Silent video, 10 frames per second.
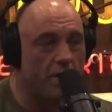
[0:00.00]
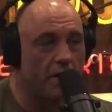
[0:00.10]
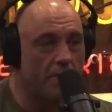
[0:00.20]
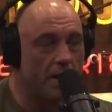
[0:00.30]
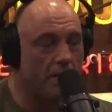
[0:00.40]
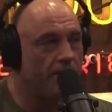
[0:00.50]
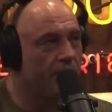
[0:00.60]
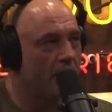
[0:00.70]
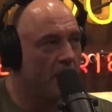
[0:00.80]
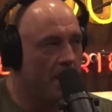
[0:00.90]
about.
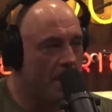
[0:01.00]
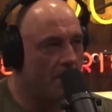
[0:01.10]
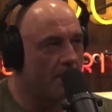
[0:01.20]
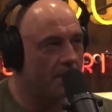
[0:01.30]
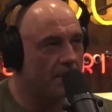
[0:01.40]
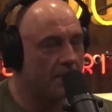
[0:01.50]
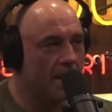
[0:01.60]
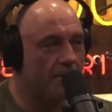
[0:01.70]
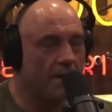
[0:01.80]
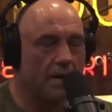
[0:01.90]
And I remember at the
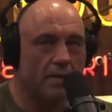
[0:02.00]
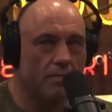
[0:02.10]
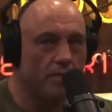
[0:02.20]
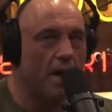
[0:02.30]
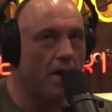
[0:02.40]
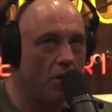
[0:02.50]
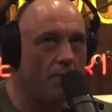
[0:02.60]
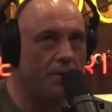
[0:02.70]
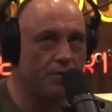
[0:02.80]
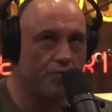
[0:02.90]
time being like, I
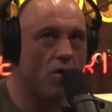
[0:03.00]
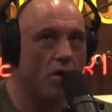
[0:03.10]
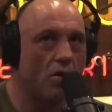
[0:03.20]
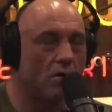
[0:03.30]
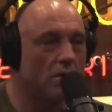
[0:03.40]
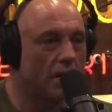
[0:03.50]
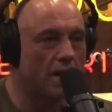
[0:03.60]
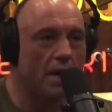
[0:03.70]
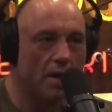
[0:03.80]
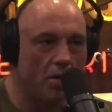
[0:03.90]
hope he's wrong. Like,
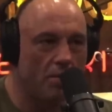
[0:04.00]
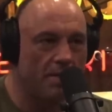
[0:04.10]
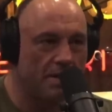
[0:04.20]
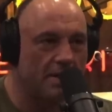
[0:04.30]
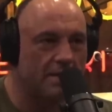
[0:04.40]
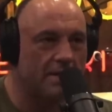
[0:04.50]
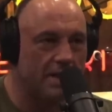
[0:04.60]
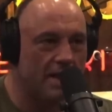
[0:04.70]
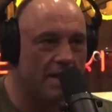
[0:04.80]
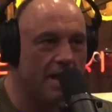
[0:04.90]
I hope it doesn't
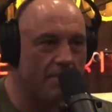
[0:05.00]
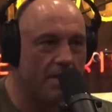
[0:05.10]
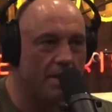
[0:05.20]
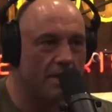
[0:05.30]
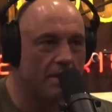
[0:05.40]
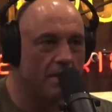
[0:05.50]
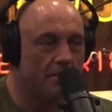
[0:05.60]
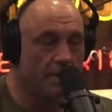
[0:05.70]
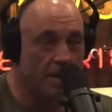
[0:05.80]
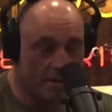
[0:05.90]
get that big.
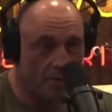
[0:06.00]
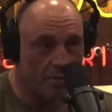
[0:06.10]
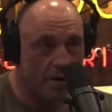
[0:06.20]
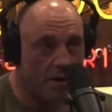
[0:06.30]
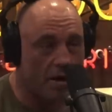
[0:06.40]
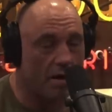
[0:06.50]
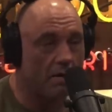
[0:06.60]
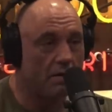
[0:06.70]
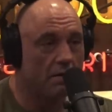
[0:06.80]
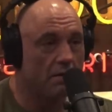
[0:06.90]
But now here we
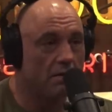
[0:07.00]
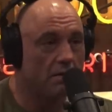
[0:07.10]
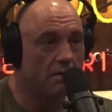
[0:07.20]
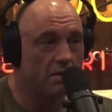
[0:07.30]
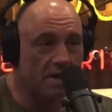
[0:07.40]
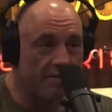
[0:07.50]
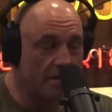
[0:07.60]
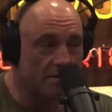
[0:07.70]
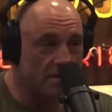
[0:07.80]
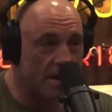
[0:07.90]
are,
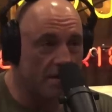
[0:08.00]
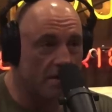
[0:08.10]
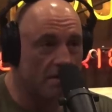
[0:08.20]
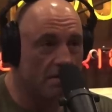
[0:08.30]
7 years later,